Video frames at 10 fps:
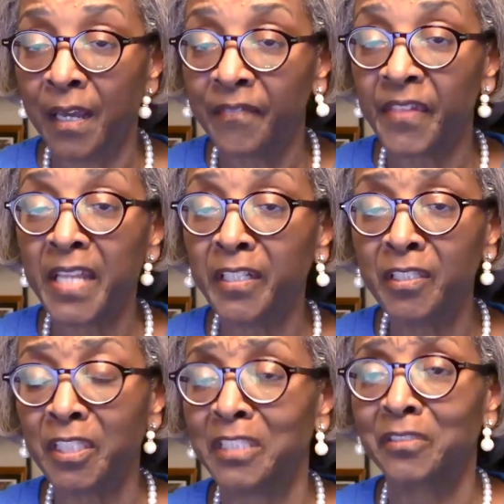Thank you,
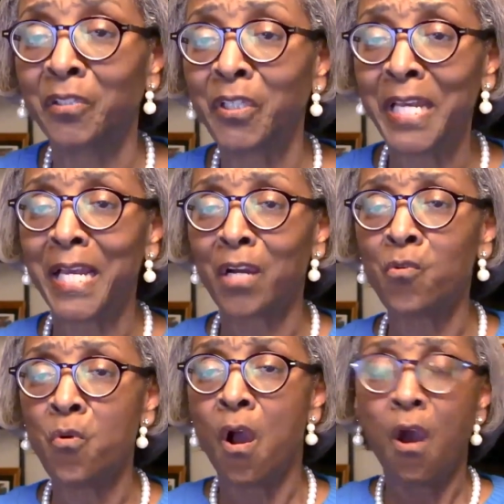Jesus.
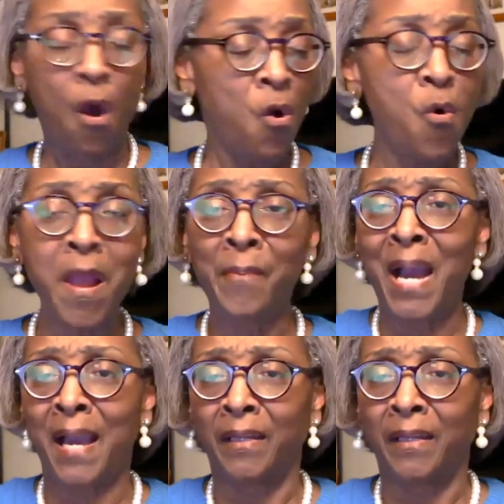Who am I?